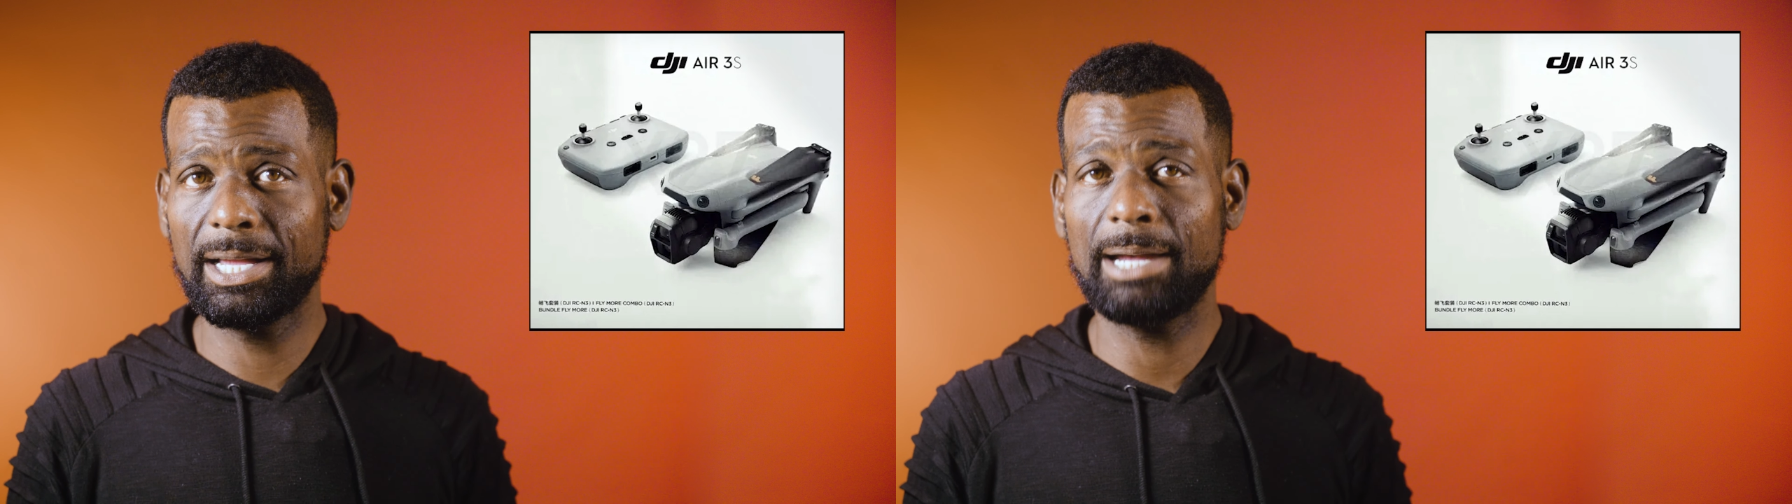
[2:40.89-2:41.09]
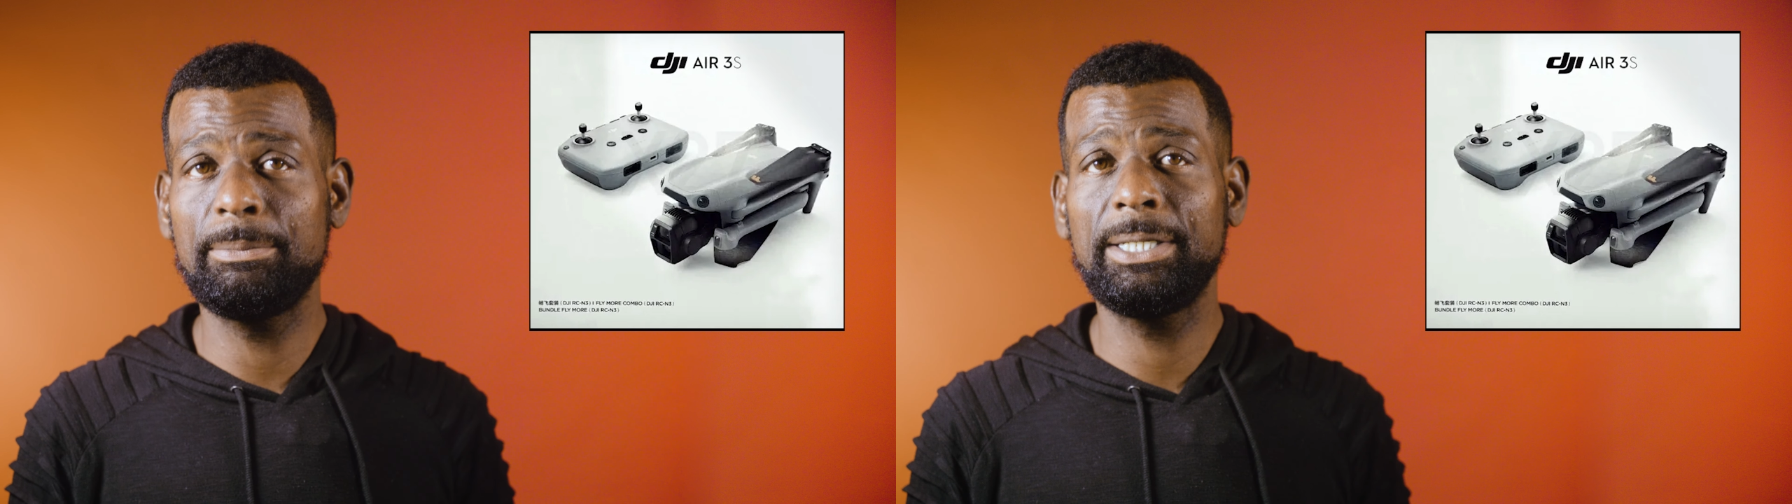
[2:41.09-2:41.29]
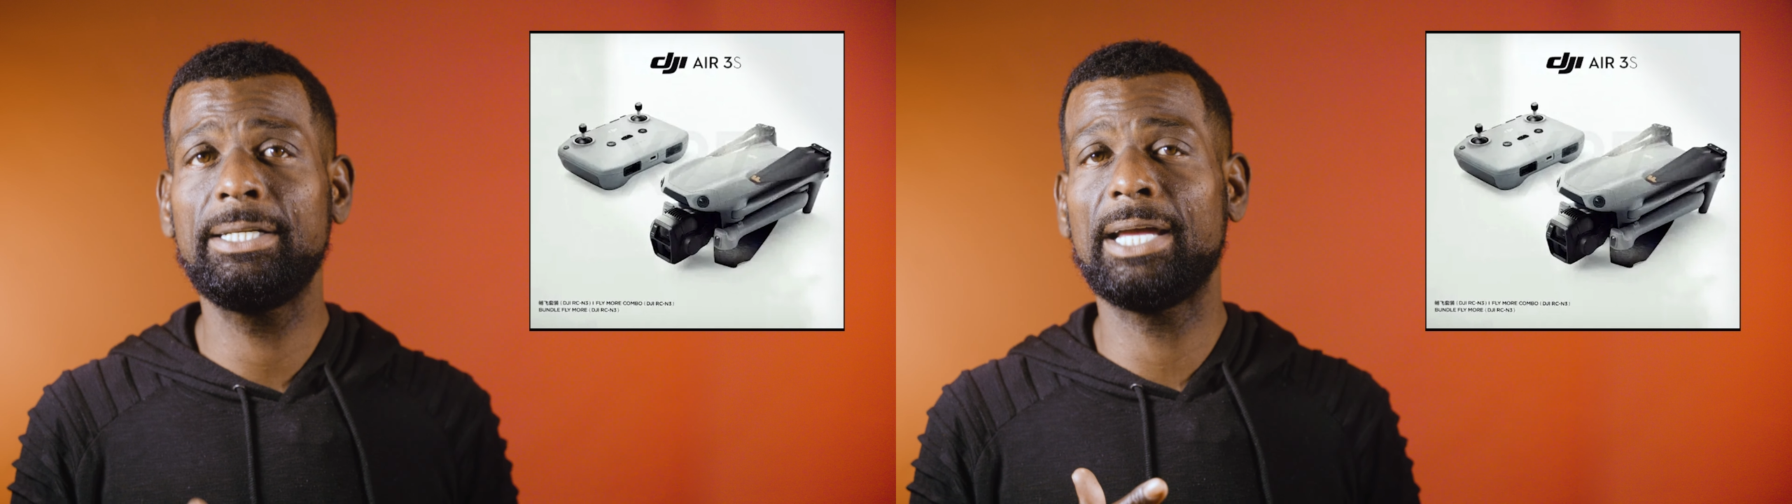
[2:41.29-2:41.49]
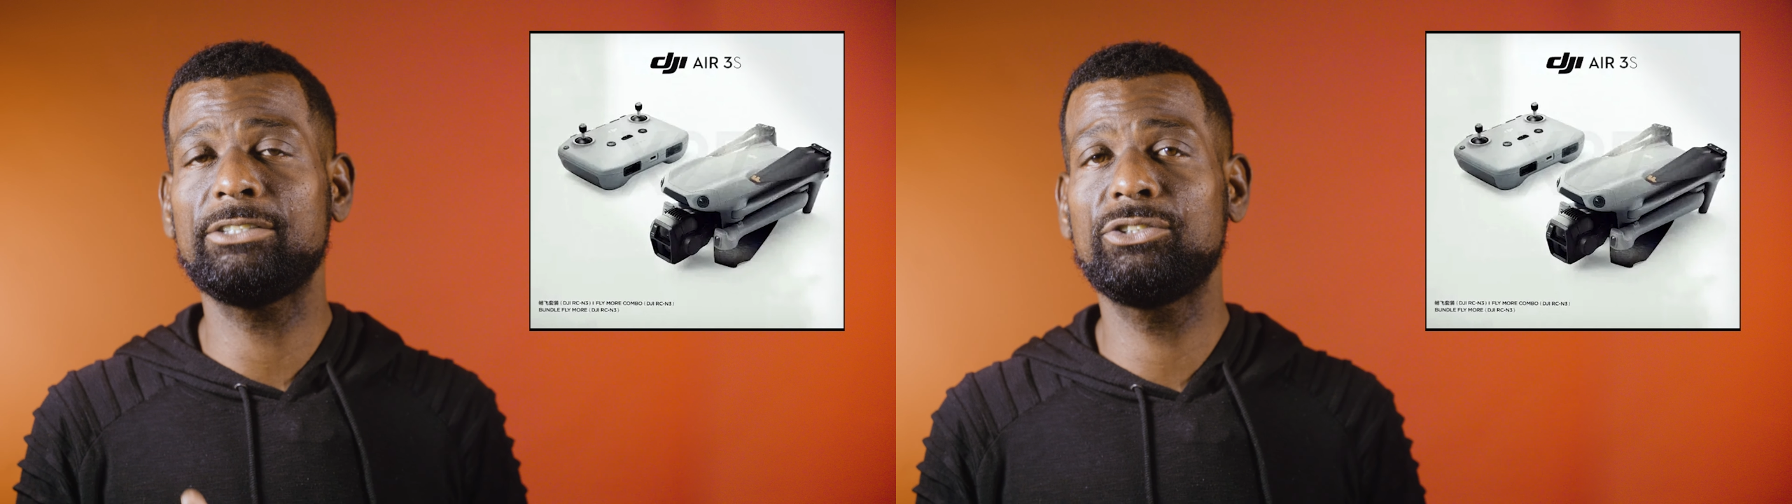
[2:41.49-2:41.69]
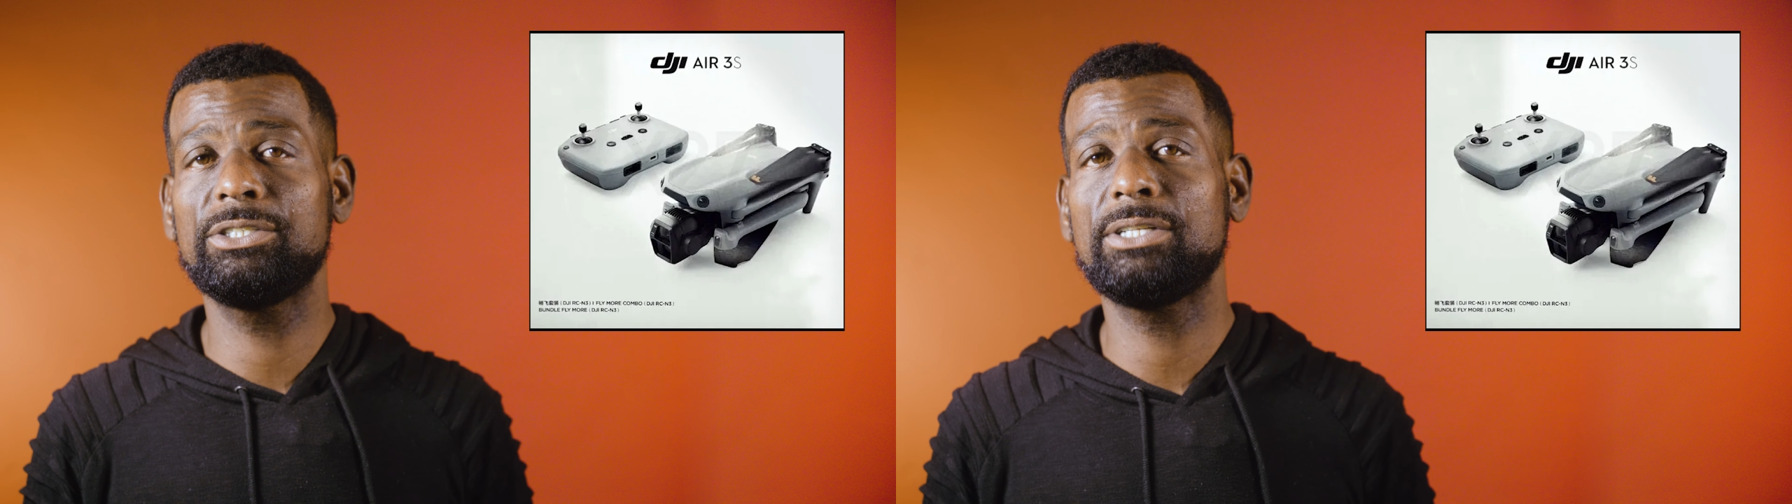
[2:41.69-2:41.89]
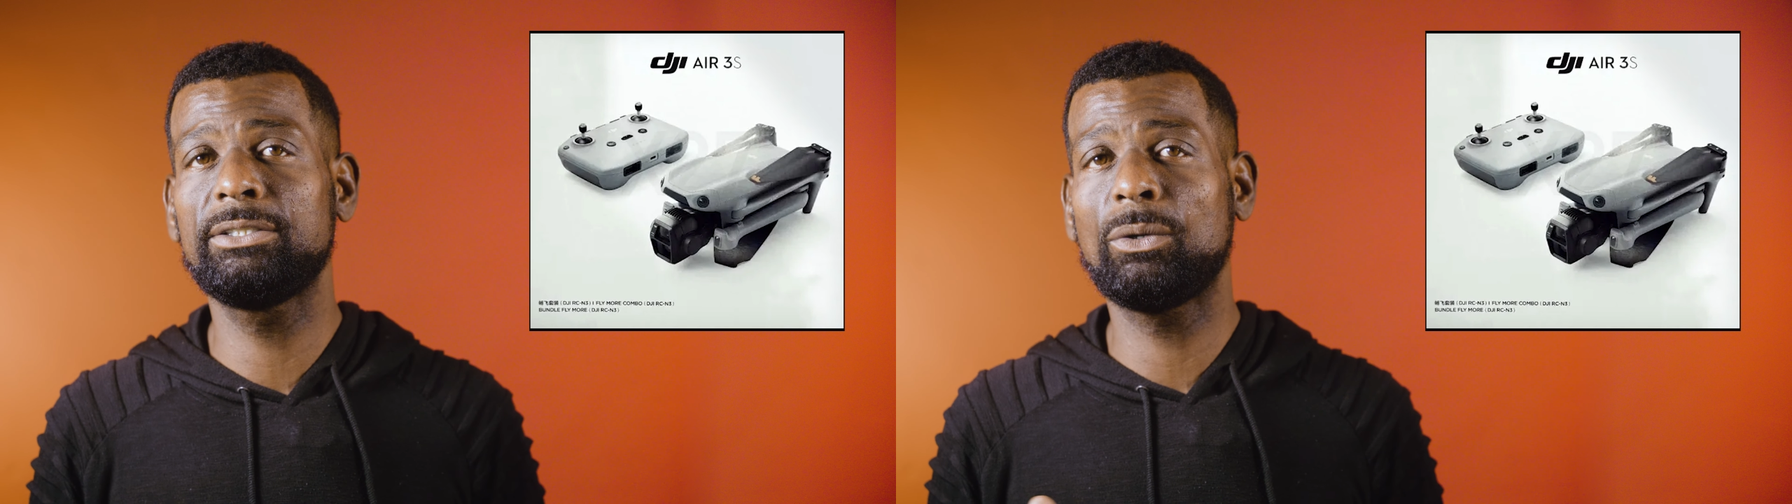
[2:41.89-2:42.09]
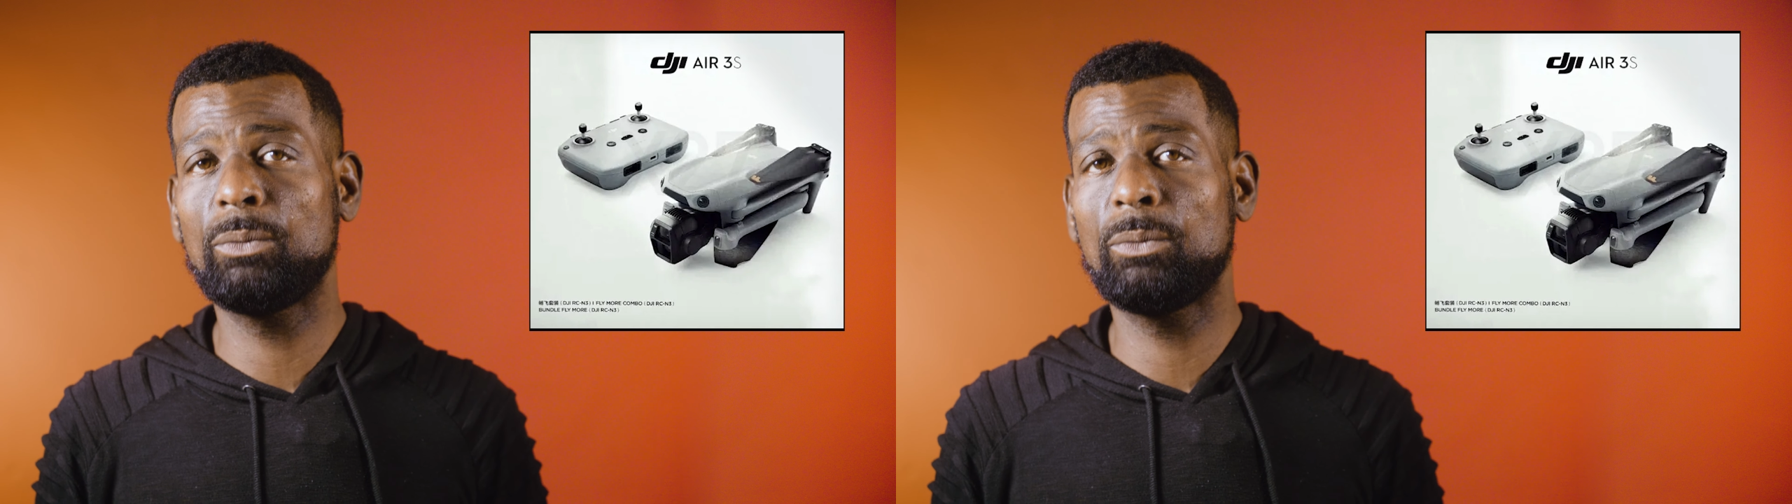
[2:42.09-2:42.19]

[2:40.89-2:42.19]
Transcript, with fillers: coming in at just under